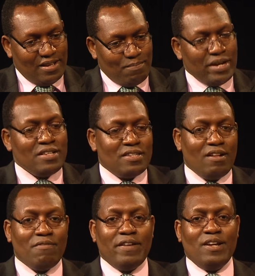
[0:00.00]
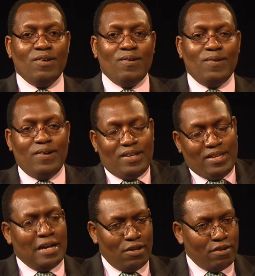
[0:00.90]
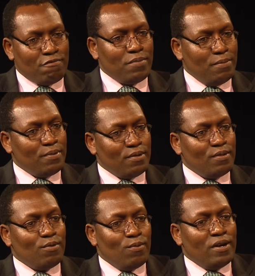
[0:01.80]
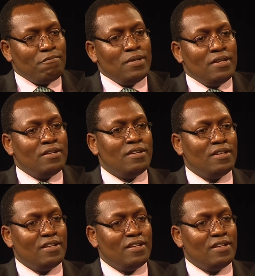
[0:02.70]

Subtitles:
myself, I know a lot of people who have been